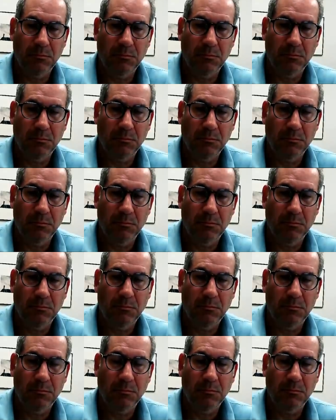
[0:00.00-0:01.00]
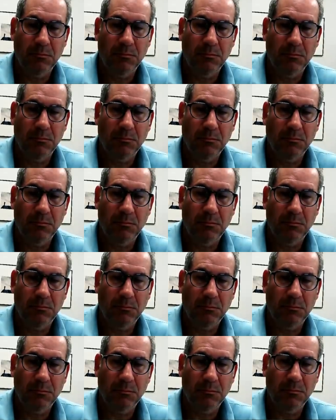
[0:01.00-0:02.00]

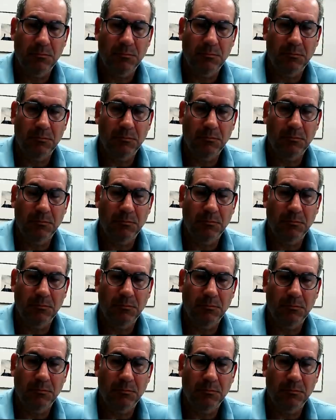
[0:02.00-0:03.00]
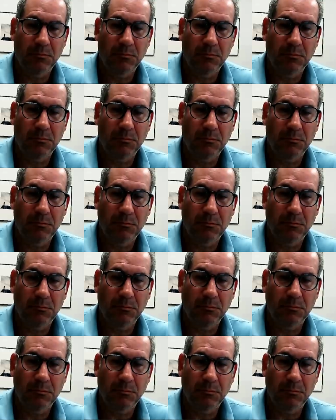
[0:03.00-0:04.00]

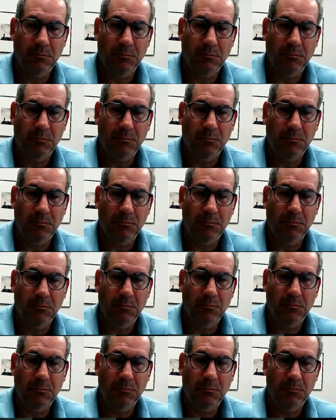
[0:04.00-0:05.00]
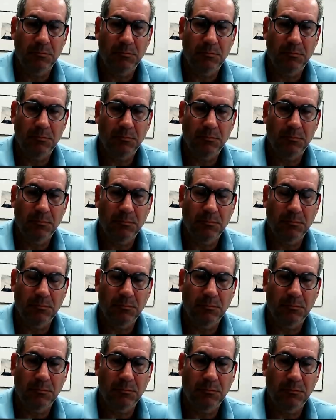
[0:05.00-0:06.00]

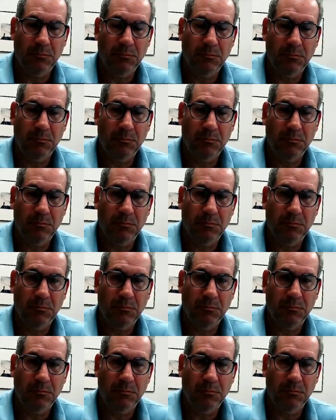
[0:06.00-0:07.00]
[no speech]